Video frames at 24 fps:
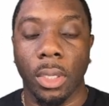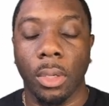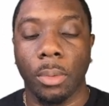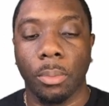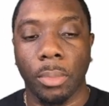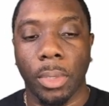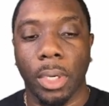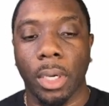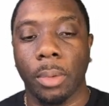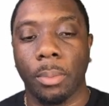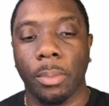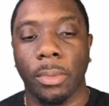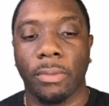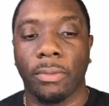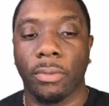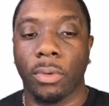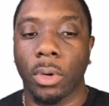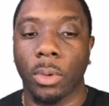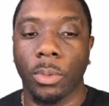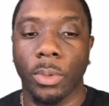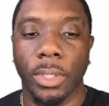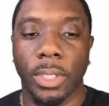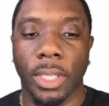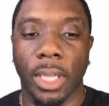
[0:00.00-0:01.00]
But before
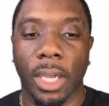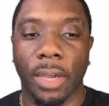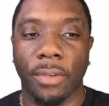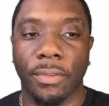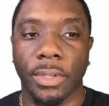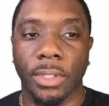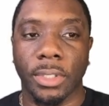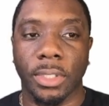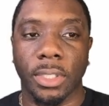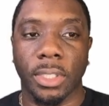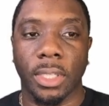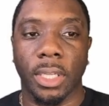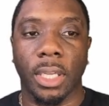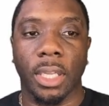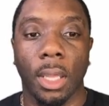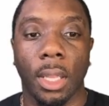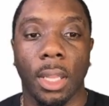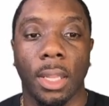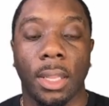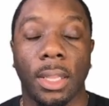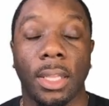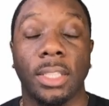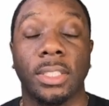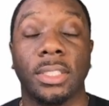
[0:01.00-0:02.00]
we dive into that,
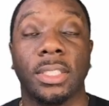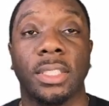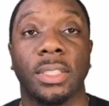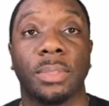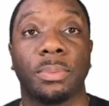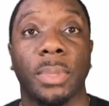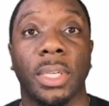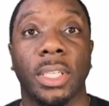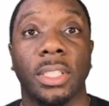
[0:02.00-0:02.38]
let's just make